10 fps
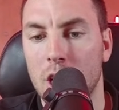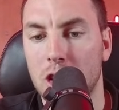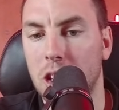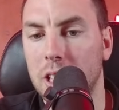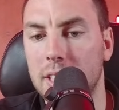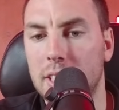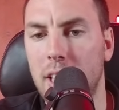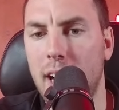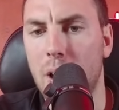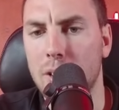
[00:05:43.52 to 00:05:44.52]
So you can
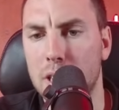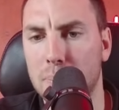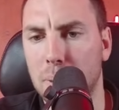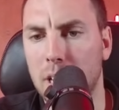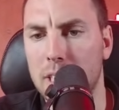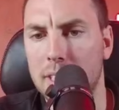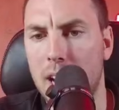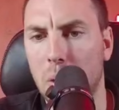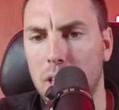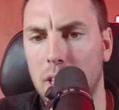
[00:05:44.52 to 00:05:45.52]
see how this
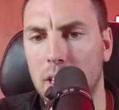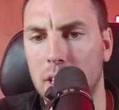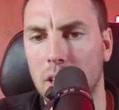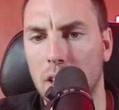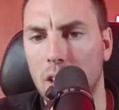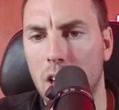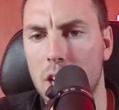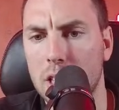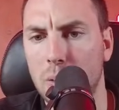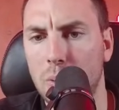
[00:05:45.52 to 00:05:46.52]
plays out here.
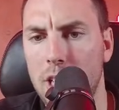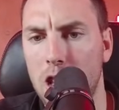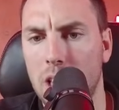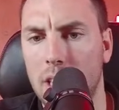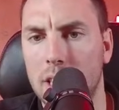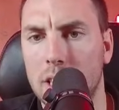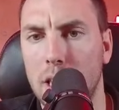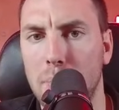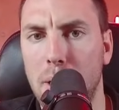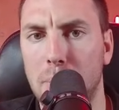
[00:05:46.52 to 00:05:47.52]
Lots of ridging is
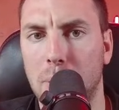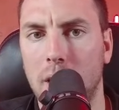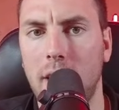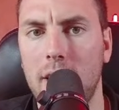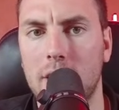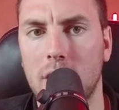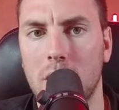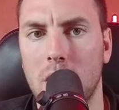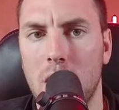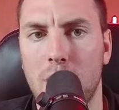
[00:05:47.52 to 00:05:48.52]
going to be in place
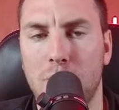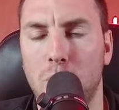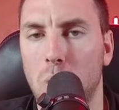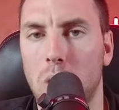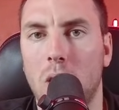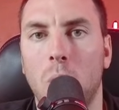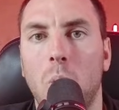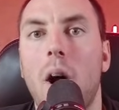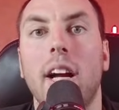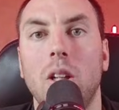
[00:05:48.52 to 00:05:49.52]
uh, for a
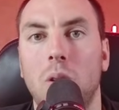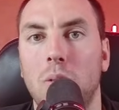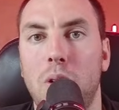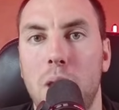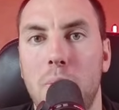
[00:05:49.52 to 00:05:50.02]
while for